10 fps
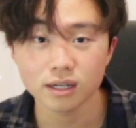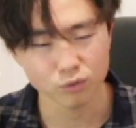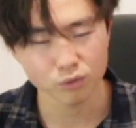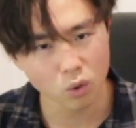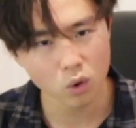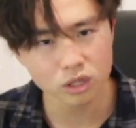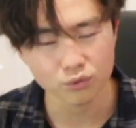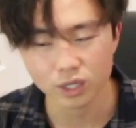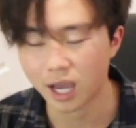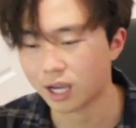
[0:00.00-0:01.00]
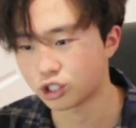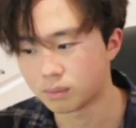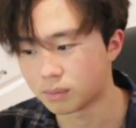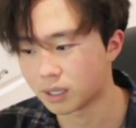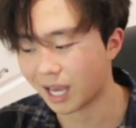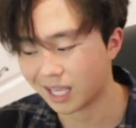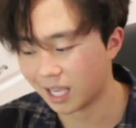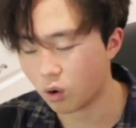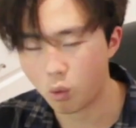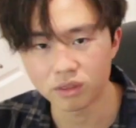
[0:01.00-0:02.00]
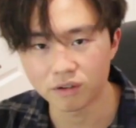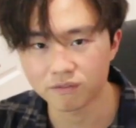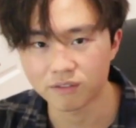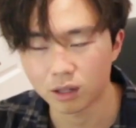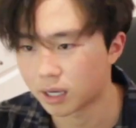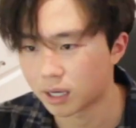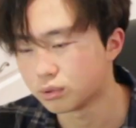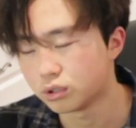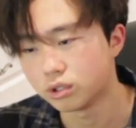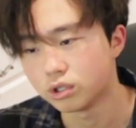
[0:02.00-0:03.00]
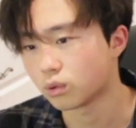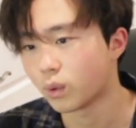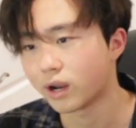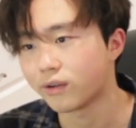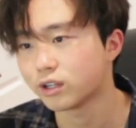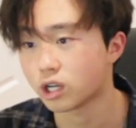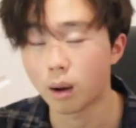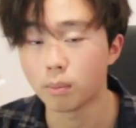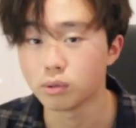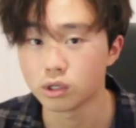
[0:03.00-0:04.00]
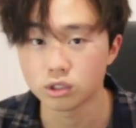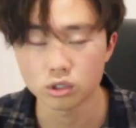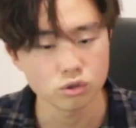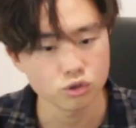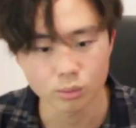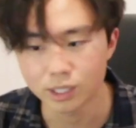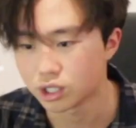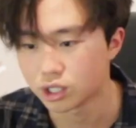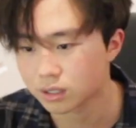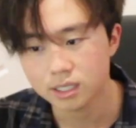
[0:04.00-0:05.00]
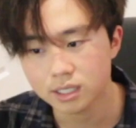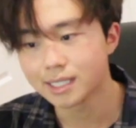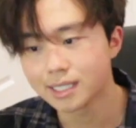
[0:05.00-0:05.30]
I recorded the reaction, but I can't open the file on my computer, so whenever I try to upload it to YouTube, it